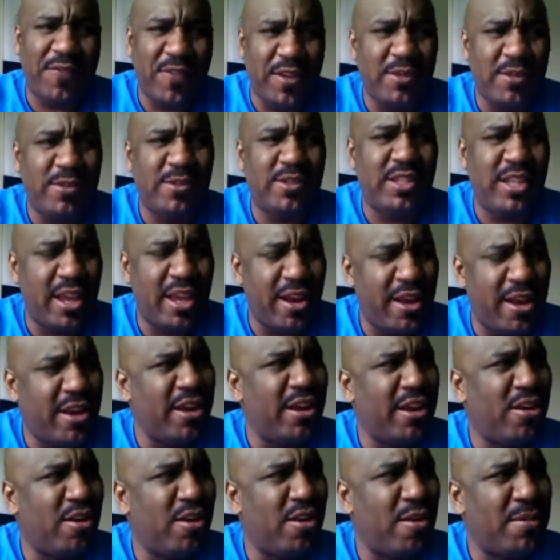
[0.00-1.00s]
fused
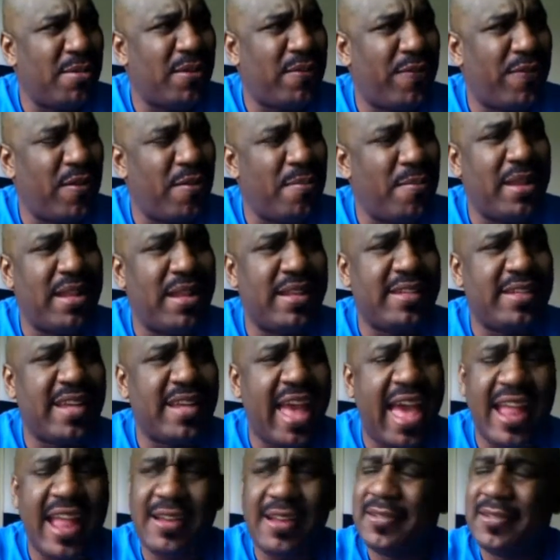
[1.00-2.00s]
Gary Norman in a few minutes
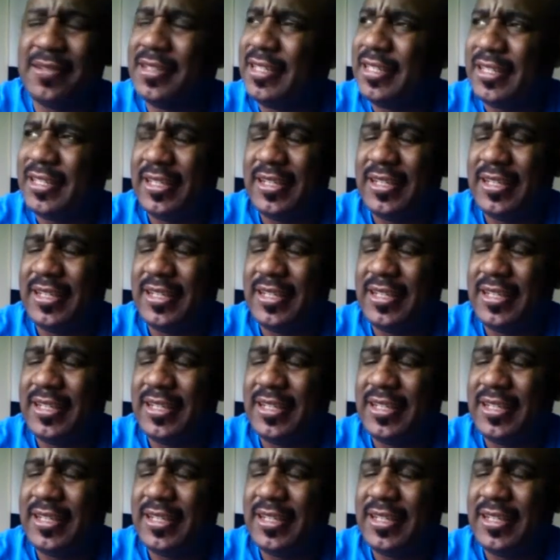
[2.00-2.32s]
yet.